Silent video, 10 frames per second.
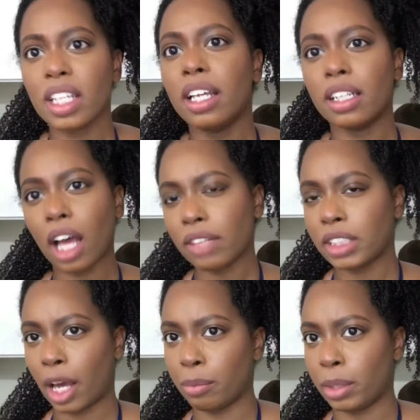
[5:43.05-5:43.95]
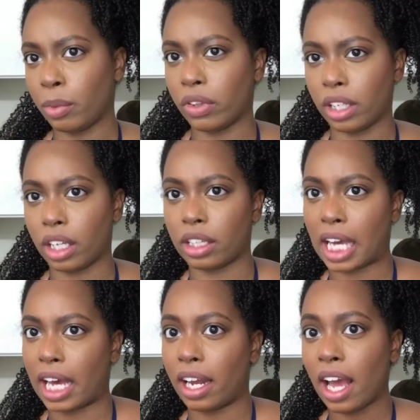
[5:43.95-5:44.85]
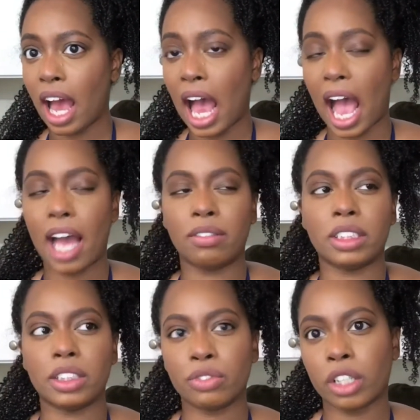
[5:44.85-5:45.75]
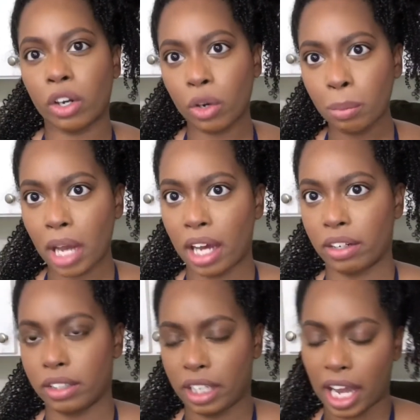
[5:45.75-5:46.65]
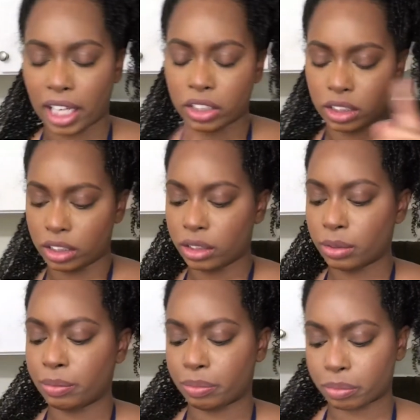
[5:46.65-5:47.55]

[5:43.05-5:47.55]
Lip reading: And a lot of time people think that I have a different curl pattern than I actually do.